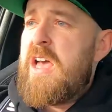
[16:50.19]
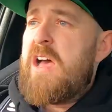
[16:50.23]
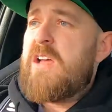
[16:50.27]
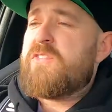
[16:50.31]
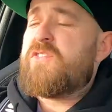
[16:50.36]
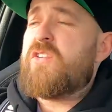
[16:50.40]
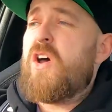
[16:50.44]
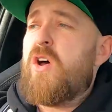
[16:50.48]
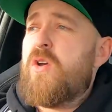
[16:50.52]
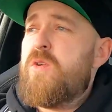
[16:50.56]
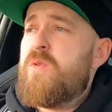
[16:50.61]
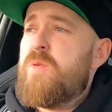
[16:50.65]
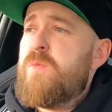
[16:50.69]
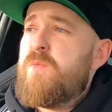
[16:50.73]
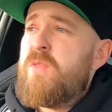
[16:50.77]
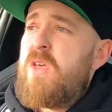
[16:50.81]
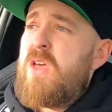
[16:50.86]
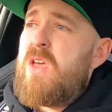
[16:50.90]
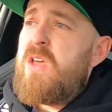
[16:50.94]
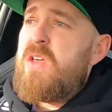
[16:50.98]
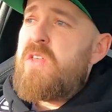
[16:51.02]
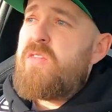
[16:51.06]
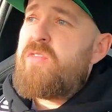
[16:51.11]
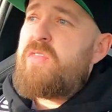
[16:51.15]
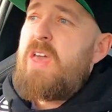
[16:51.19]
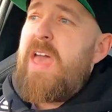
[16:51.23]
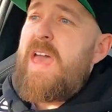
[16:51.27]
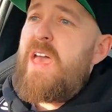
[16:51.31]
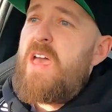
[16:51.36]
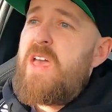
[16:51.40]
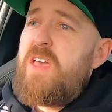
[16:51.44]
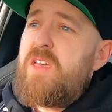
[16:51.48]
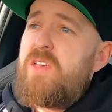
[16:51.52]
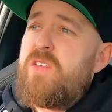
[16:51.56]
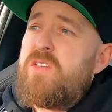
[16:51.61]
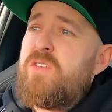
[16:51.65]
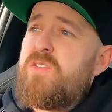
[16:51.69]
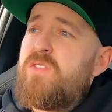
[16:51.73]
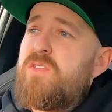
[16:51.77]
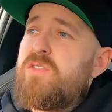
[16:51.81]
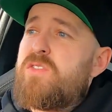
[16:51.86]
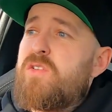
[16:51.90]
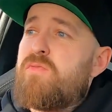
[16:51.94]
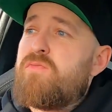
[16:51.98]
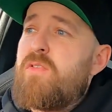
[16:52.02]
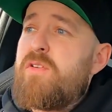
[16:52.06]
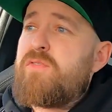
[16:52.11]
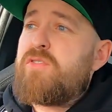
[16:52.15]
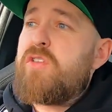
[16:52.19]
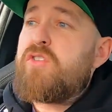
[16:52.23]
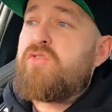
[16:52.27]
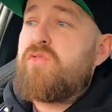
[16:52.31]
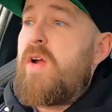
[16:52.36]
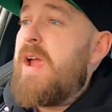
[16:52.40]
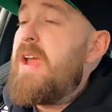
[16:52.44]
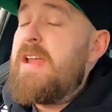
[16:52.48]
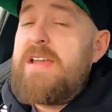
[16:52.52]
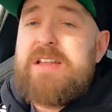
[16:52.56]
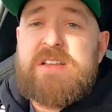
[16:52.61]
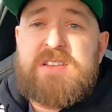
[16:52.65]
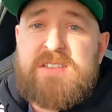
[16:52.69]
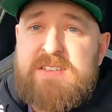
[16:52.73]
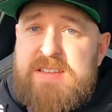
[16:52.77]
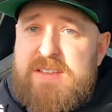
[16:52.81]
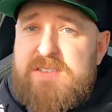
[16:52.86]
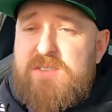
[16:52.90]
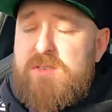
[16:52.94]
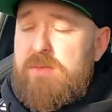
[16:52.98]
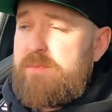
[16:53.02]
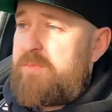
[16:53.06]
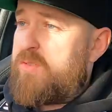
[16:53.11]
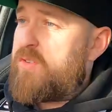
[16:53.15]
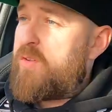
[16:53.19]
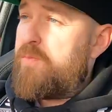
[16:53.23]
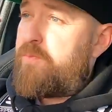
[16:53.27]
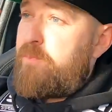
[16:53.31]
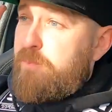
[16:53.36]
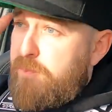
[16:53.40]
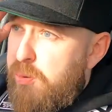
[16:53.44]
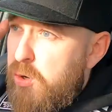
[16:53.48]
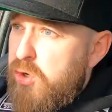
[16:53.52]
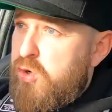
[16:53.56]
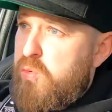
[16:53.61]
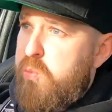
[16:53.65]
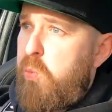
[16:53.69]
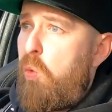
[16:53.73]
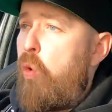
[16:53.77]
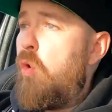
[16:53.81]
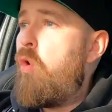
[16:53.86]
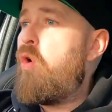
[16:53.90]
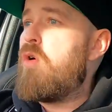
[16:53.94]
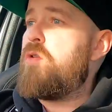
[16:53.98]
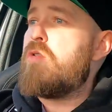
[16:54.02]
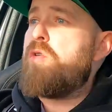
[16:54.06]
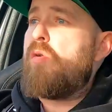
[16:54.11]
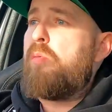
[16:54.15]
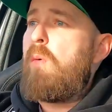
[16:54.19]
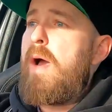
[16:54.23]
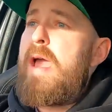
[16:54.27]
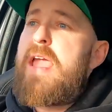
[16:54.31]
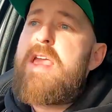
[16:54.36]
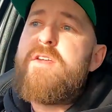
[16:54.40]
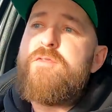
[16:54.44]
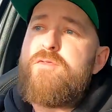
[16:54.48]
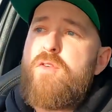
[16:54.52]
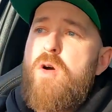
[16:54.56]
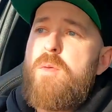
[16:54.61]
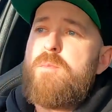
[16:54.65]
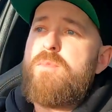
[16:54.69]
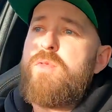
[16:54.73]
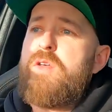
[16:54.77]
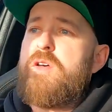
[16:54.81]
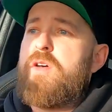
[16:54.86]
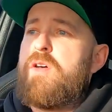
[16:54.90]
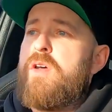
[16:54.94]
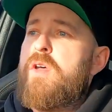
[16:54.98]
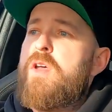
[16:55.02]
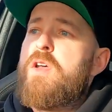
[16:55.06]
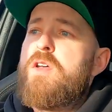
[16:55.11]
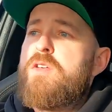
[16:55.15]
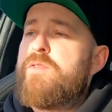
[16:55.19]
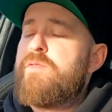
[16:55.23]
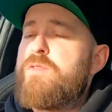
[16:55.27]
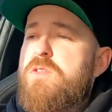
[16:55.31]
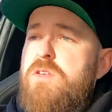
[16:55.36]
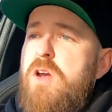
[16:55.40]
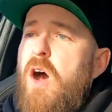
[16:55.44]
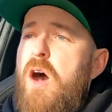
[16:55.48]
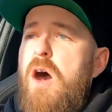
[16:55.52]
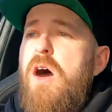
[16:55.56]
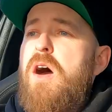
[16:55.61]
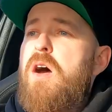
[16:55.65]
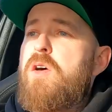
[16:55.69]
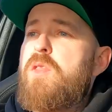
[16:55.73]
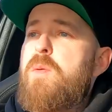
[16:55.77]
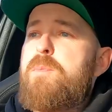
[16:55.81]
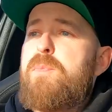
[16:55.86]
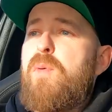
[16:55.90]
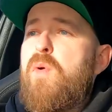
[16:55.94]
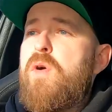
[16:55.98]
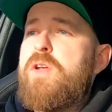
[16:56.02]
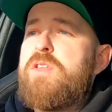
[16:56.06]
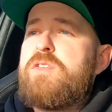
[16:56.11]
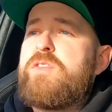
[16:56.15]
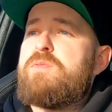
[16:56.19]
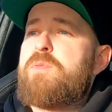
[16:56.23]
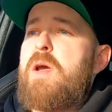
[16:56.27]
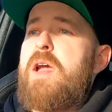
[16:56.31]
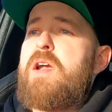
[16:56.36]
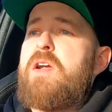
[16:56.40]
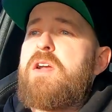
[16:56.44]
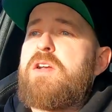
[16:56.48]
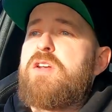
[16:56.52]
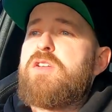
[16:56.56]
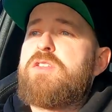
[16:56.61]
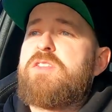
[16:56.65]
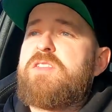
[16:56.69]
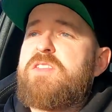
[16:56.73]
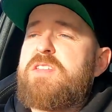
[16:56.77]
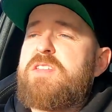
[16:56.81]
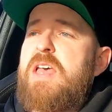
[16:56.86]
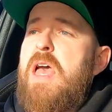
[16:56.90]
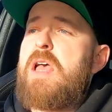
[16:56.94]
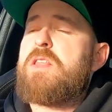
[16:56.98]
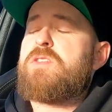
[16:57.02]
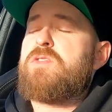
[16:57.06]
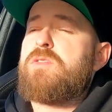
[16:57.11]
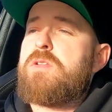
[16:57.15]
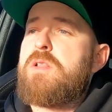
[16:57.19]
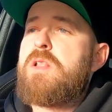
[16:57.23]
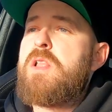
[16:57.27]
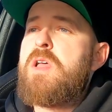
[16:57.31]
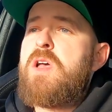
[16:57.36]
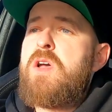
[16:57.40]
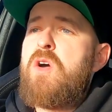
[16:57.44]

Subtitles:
So the drainage systems to push water away from the car, the points where it could settle,